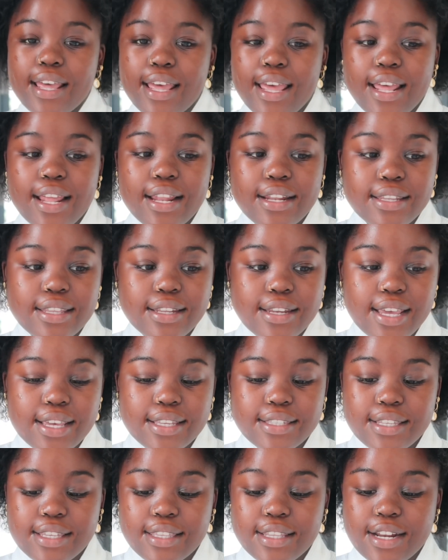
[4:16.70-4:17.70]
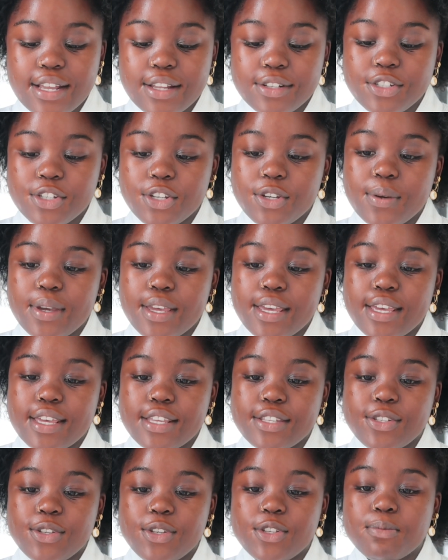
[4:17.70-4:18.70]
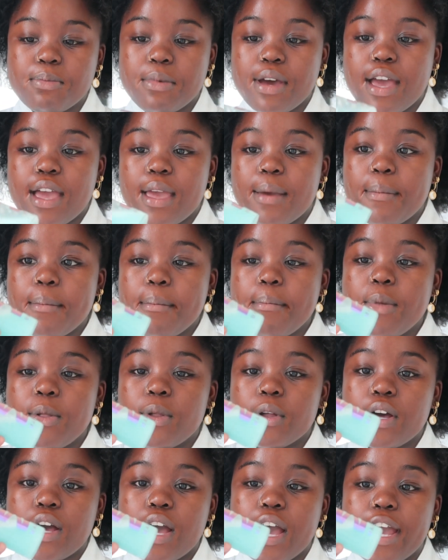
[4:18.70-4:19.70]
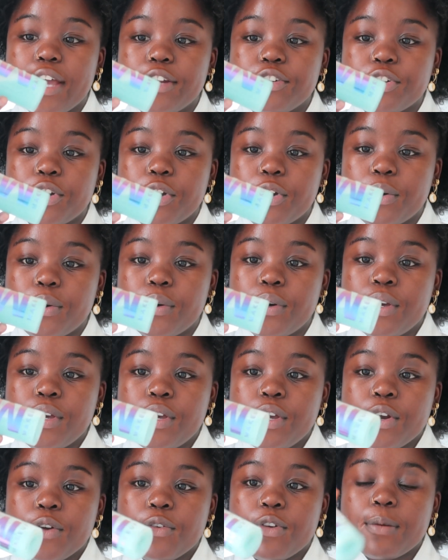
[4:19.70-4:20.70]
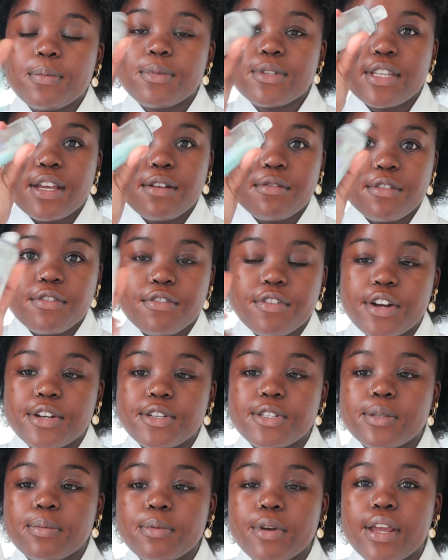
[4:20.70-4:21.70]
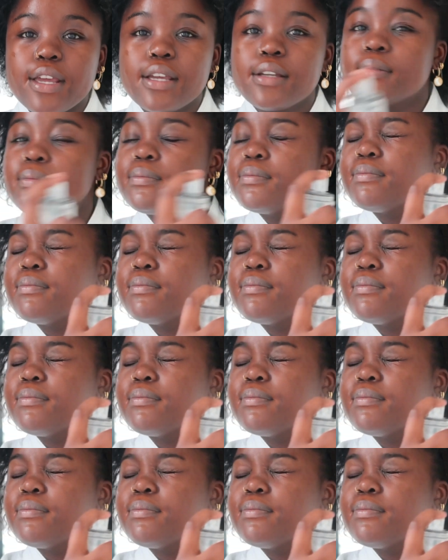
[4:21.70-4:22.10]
And the next thing that I'll do is use my Milk Hydro Grip Set Refresh Spray